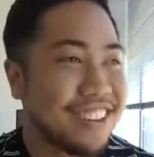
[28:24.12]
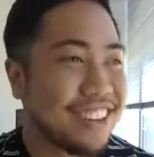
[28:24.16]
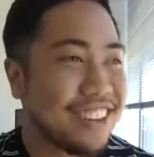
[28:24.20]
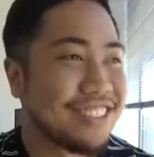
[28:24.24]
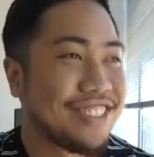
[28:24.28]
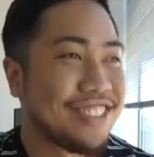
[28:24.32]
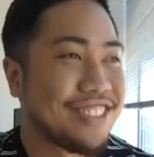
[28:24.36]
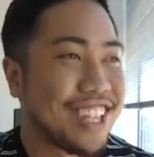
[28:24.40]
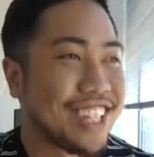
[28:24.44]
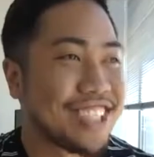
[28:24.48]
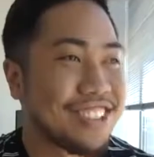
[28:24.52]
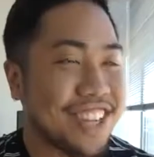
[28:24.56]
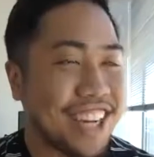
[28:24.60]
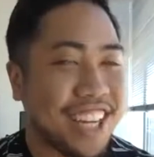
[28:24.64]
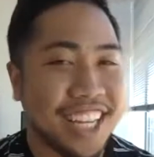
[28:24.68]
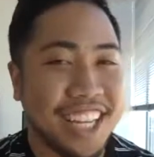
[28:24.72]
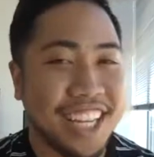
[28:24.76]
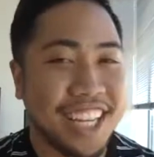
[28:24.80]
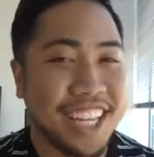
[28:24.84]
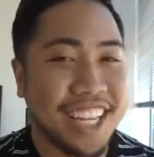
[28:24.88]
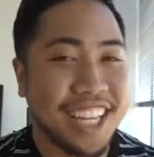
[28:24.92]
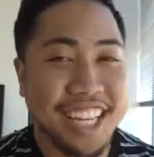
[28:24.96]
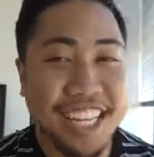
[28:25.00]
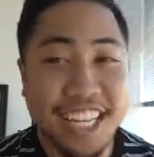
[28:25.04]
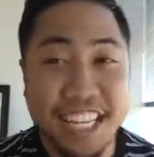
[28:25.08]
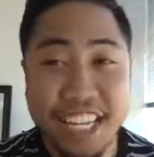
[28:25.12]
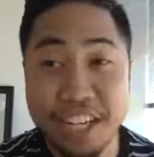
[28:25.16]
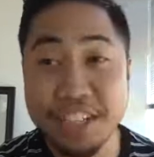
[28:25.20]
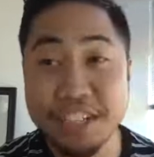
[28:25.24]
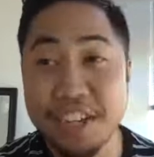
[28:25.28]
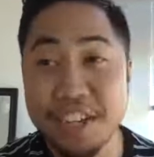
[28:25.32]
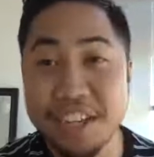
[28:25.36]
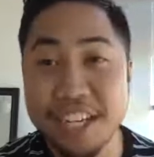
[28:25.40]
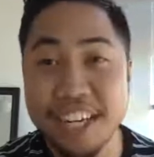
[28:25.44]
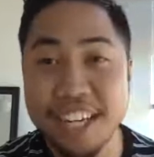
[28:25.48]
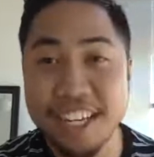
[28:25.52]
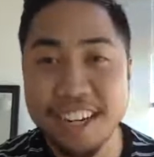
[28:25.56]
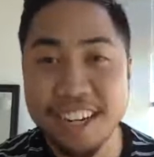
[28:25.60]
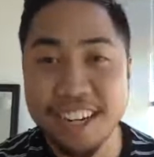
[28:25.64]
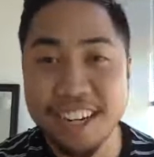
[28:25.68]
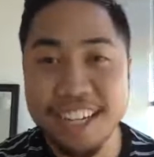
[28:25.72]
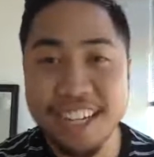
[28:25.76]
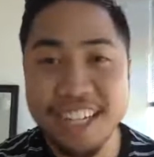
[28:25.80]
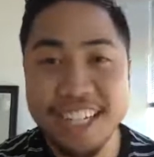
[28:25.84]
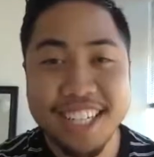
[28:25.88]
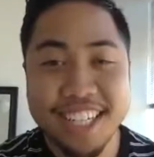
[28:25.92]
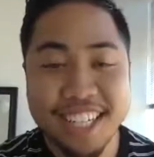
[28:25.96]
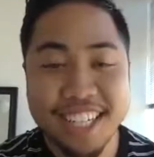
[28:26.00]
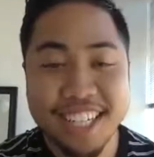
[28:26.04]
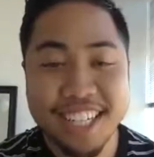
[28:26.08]
My friends, right? Here's another kicker.
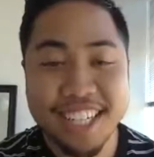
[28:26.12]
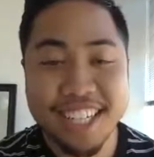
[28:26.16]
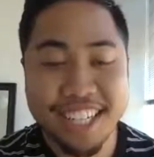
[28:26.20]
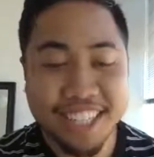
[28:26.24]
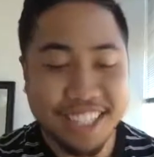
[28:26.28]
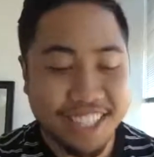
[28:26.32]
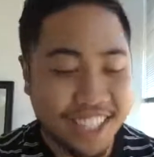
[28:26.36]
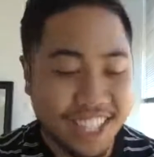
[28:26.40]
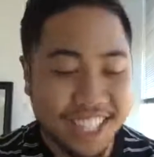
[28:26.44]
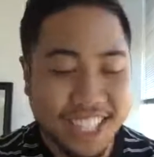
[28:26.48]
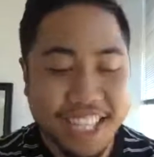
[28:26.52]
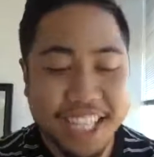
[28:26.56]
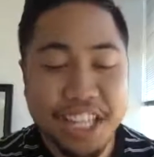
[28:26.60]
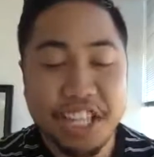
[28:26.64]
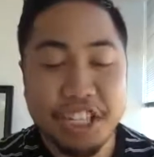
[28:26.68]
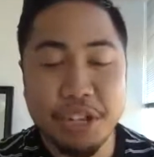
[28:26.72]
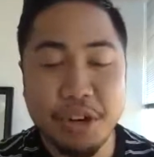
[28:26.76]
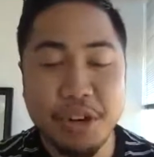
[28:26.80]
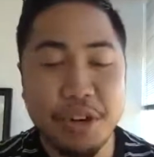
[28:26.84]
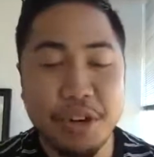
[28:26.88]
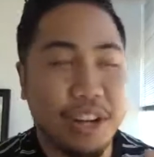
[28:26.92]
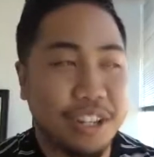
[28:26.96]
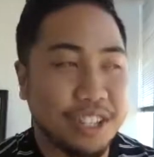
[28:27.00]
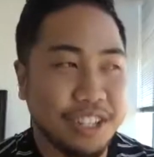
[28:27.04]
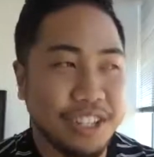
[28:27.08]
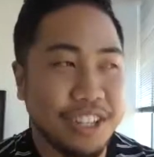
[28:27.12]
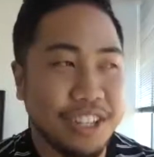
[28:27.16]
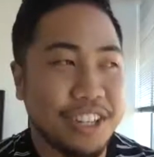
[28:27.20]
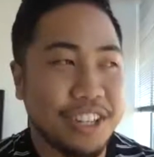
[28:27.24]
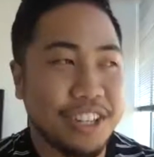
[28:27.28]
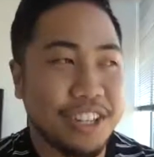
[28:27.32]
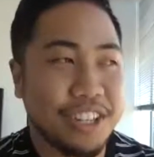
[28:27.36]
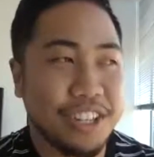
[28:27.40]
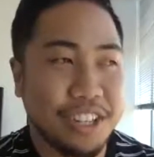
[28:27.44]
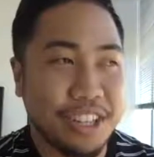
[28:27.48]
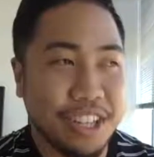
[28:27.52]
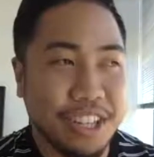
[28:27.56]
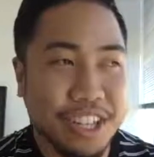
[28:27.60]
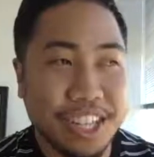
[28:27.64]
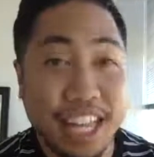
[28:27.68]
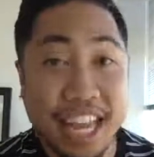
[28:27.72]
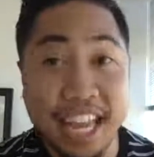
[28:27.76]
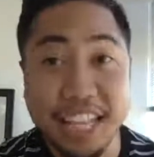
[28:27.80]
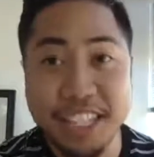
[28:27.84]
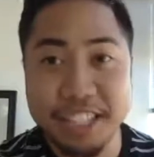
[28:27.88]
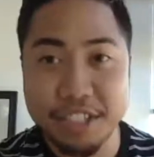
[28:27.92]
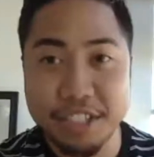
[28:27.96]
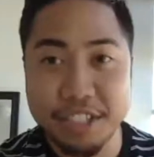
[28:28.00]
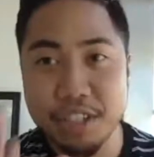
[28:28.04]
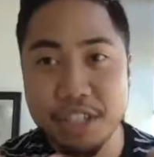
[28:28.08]
So I'll tell you the
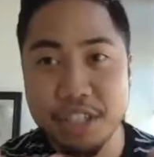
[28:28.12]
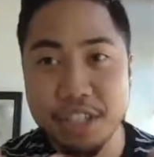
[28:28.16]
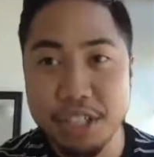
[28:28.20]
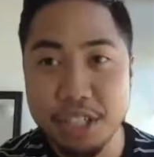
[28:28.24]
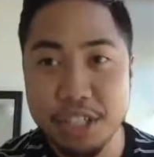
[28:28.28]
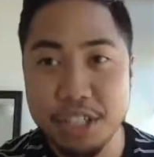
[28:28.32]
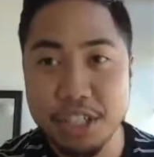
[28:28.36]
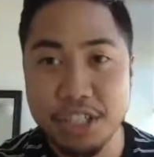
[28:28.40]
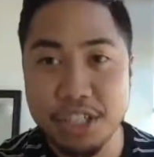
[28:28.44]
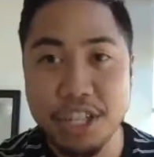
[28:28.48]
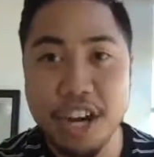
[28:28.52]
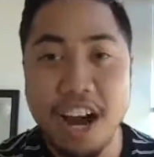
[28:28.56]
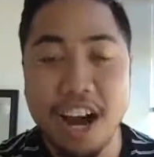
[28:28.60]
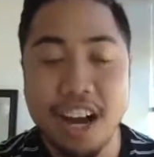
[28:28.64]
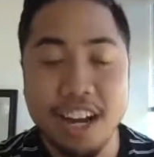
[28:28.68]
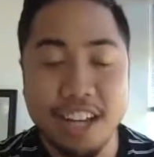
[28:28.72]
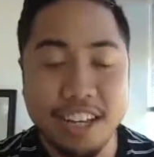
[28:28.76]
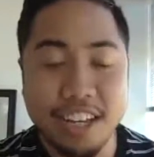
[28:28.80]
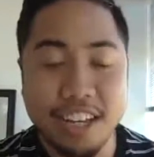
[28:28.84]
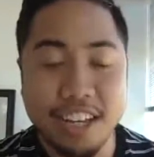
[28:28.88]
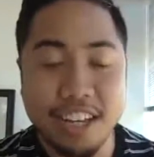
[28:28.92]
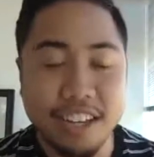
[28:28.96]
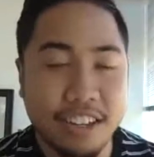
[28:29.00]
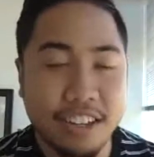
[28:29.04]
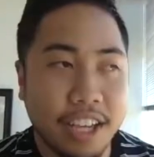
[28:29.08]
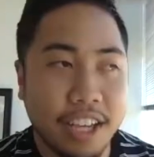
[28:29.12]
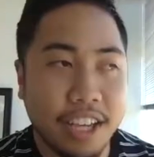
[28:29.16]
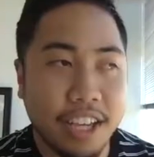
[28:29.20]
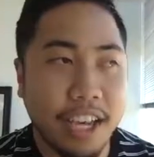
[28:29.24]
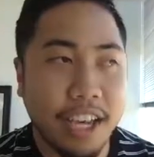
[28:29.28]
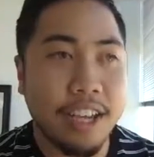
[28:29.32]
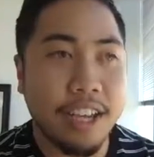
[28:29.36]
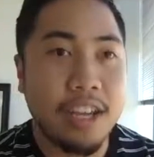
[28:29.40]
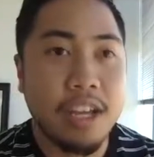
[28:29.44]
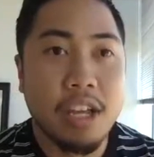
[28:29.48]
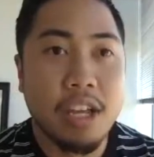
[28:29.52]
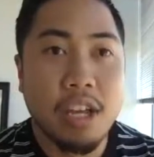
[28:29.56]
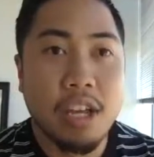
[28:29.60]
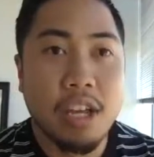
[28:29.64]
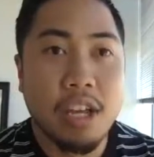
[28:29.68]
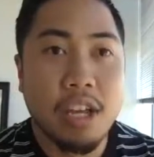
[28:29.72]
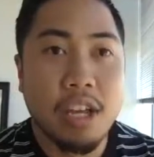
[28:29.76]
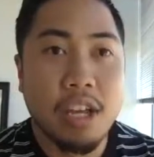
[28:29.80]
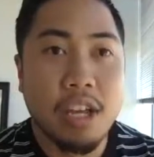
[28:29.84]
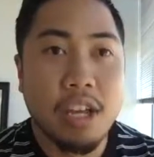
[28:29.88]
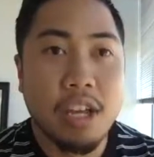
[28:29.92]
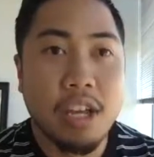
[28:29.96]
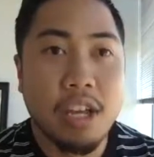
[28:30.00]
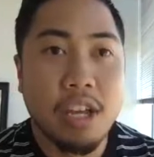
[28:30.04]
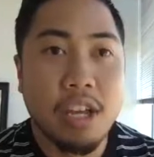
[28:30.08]
next shock, okay?
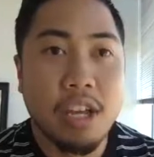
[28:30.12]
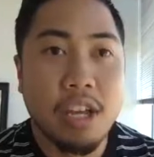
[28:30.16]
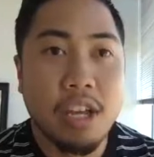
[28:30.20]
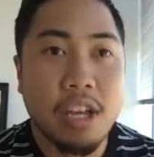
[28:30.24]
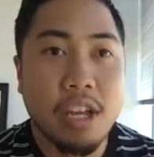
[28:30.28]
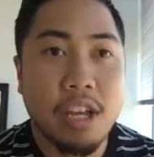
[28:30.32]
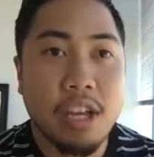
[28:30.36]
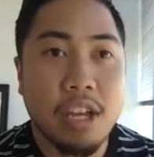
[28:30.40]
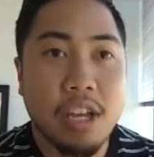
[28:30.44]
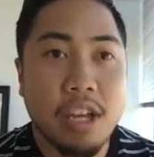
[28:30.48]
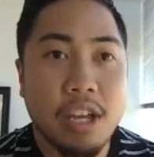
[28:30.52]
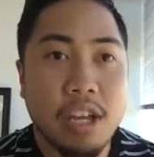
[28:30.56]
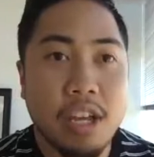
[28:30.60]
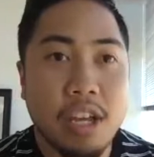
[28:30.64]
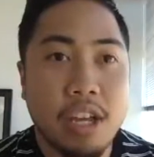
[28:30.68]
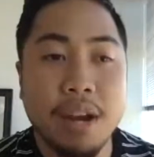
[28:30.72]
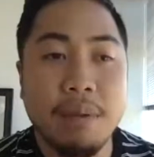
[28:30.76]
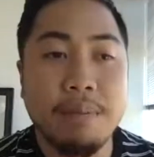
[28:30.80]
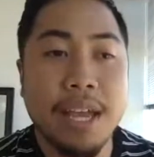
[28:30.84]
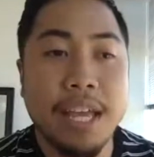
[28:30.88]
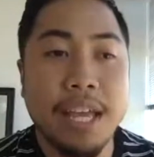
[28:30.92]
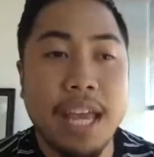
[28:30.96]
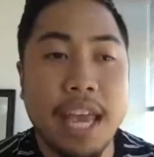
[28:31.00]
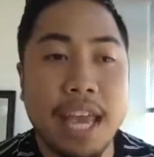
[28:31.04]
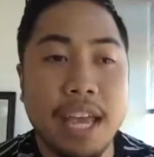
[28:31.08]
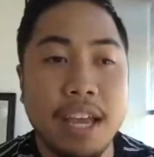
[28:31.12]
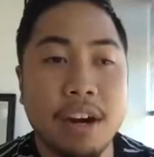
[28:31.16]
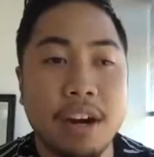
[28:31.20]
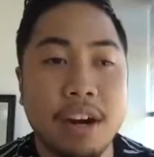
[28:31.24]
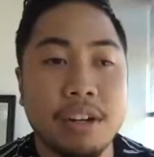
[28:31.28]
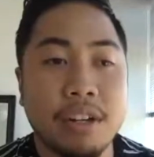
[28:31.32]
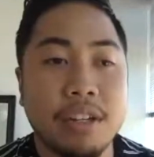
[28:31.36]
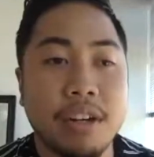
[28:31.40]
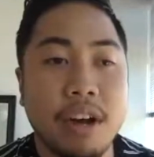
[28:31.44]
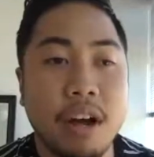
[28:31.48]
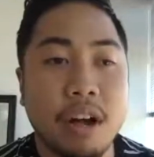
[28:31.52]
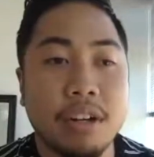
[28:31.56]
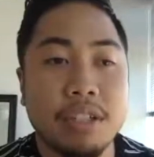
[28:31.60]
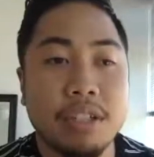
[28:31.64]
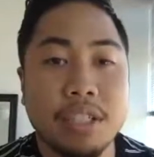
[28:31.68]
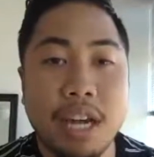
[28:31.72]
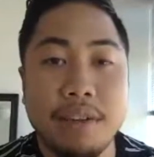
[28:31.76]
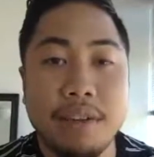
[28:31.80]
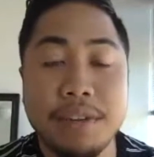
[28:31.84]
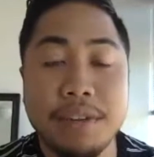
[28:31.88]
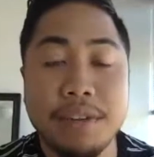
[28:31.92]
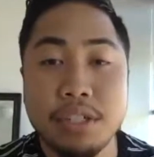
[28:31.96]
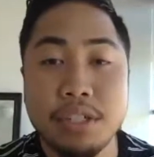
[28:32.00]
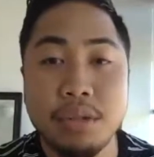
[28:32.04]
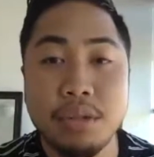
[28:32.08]
My friend made
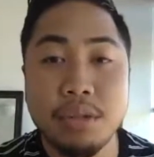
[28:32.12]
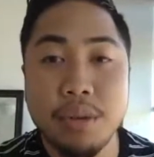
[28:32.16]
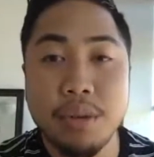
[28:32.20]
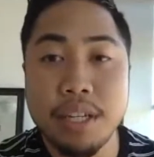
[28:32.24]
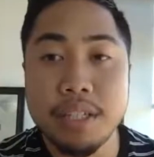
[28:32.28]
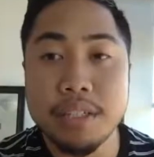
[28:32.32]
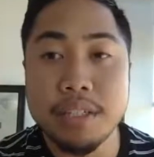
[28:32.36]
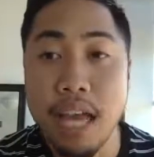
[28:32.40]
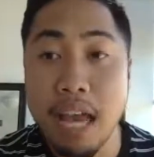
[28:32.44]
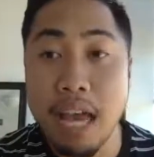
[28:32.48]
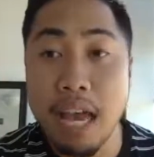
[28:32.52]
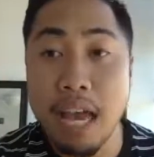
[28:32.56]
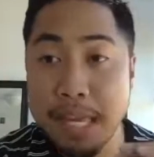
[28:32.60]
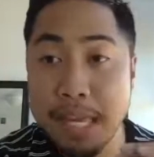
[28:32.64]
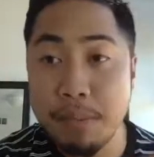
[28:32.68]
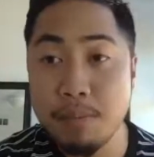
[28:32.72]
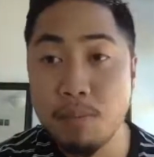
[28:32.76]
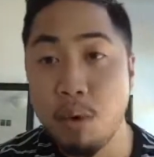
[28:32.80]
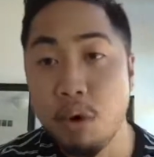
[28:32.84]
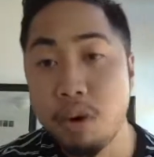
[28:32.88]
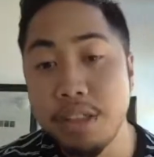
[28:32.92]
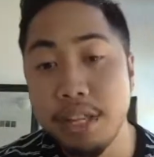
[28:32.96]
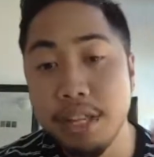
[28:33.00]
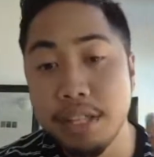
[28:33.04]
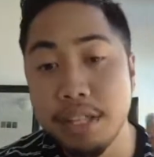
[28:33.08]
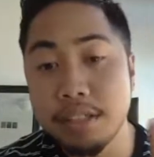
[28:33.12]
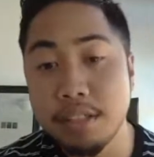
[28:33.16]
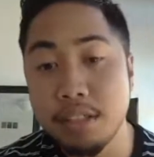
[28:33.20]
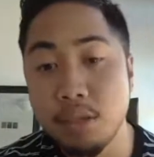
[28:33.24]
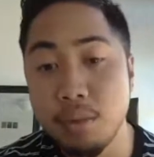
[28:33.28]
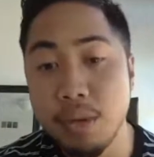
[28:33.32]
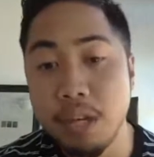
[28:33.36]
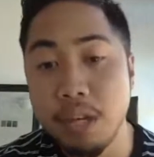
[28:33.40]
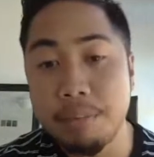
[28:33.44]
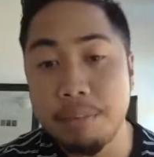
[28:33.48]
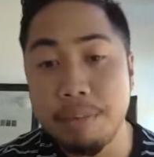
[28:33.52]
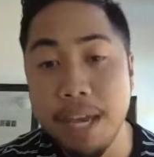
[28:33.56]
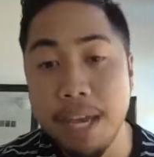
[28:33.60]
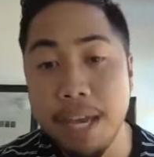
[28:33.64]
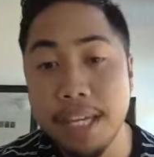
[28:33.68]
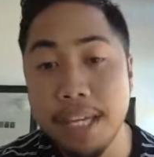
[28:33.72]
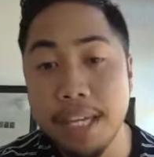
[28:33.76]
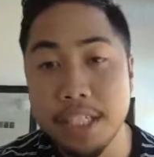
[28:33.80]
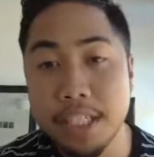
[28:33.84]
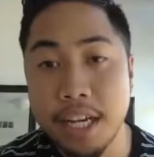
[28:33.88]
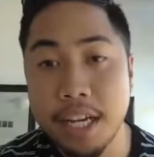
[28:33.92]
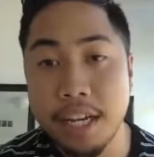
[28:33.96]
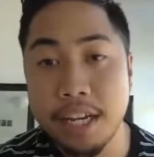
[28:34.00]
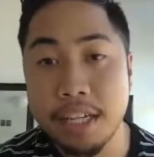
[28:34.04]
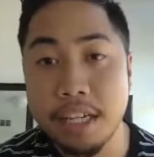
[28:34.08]
$800 every 2 weeks. I made more than his
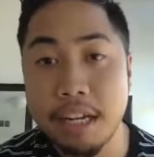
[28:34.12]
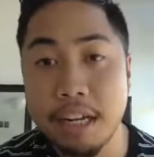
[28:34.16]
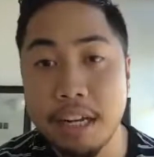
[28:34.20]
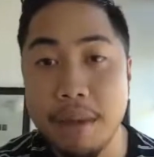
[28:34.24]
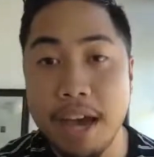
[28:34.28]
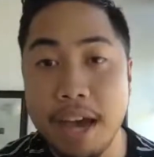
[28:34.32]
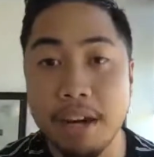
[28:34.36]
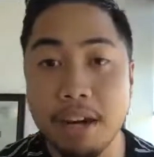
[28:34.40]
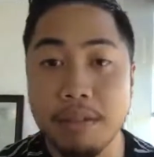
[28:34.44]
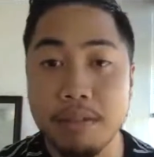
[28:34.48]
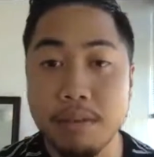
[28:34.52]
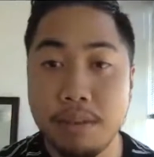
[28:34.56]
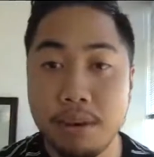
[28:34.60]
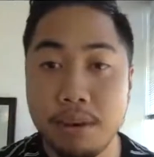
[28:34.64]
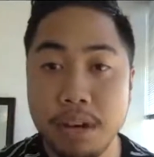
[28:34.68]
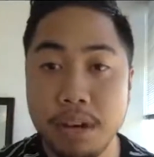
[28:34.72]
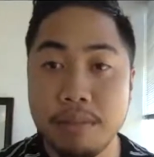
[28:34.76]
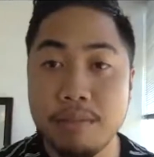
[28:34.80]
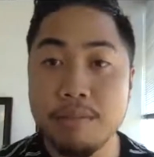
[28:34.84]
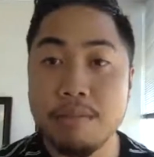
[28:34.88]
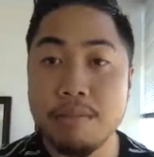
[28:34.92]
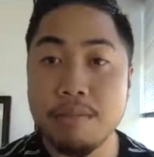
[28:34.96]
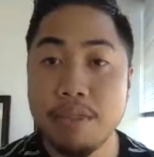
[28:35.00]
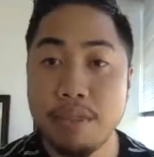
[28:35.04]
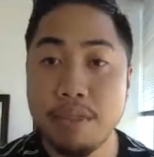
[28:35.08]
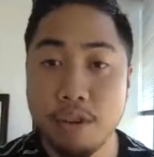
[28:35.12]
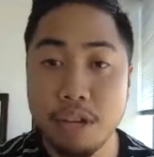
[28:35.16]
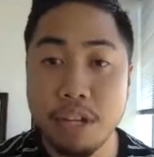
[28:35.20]
2-week paycheck in a matter of